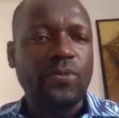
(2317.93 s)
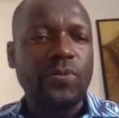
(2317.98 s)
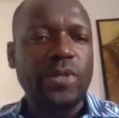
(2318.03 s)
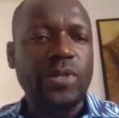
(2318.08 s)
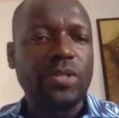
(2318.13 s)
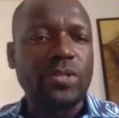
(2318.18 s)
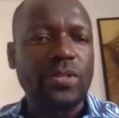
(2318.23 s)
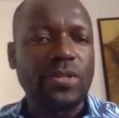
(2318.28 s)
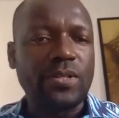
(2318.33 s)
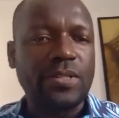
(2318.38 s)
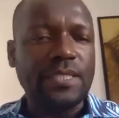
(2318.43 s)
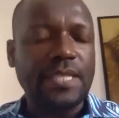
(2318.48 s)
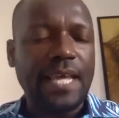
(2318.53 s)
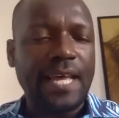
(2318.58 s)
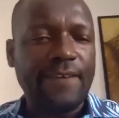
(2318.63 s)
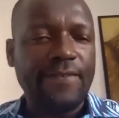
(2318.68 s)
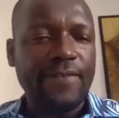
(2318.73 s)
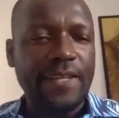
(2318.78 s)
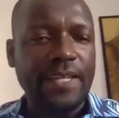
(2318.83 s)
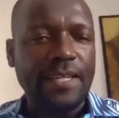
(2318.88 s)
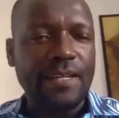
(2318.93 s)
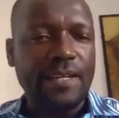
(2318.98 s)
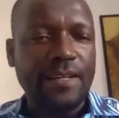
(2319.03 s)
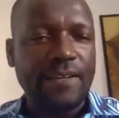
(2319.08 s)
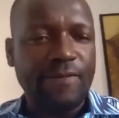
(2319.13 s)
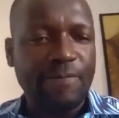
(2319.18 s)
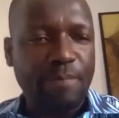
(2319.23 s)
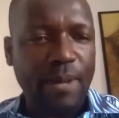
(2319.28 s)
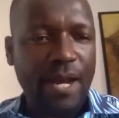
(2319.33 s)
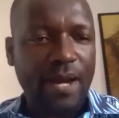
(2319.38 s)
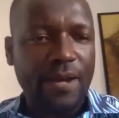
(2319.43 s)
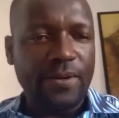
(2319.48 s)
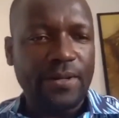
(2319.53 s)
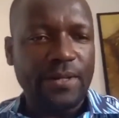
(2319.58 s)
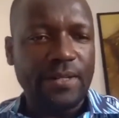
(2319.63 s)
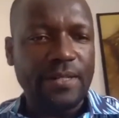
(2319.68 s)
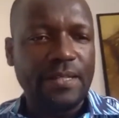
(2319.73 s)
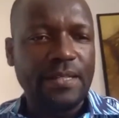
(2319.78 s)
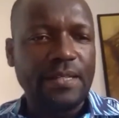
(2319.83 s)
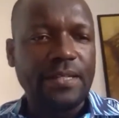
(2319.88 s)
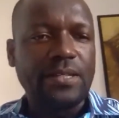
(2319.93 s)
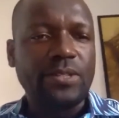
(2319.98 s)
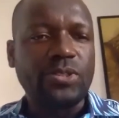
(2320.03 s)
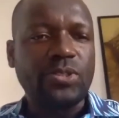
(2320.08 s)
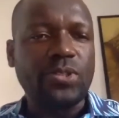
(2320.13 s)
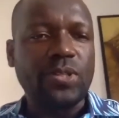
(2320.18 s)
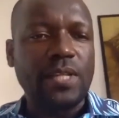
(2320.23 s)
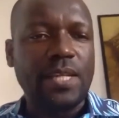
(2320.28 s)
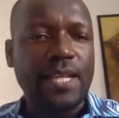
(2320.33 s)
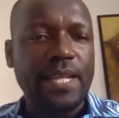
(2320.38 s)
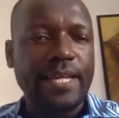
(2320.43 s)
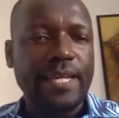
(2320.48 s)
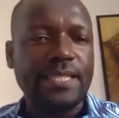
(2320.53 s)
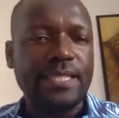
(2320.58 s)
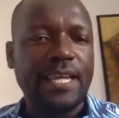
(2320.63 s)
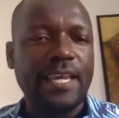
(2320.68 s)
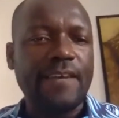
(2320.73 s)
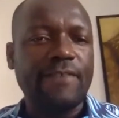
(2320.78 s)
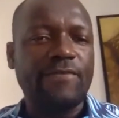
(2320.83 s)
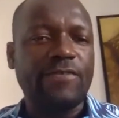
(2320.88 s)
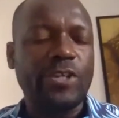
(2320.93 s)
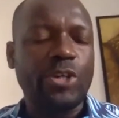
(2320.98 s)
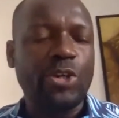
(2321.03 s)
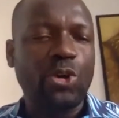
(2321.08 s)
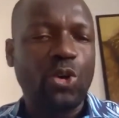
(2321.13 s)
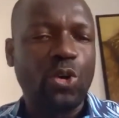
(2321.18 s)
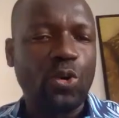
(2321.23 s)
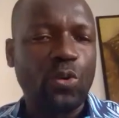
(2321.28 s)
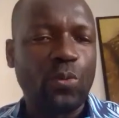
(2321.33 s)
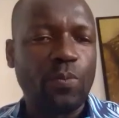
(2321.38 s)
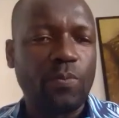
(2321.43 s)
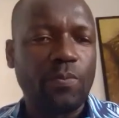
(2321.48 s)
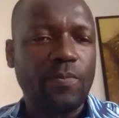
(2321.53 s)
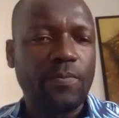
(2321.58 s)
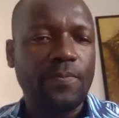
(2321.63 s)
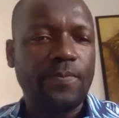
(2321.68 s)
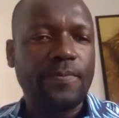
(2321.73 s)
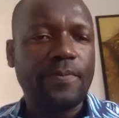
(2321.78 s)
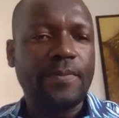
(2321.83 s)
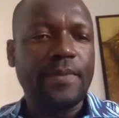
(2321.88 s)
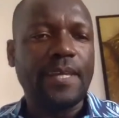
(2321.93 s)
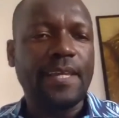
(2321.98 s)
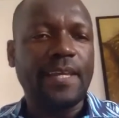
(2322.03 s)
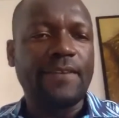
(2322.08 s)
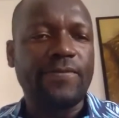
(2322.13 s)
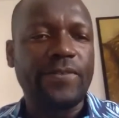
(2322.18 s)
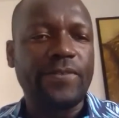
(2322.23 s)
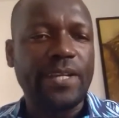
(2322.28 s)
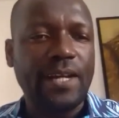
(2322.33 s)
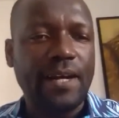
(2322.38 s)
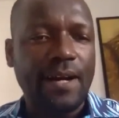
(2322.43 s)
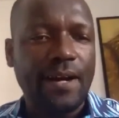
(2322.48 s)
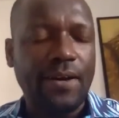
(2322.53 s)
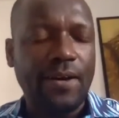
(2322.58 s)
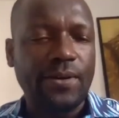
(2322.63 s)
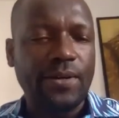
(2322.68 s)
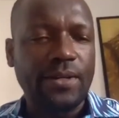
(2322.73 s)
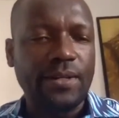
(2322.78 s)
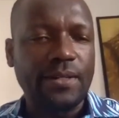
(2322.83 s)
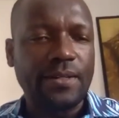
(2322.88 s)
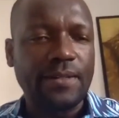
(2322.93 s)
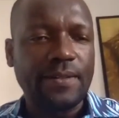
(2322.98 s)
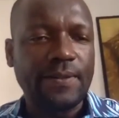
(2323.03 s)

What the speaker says: We do not have enough power to light every home, every hour.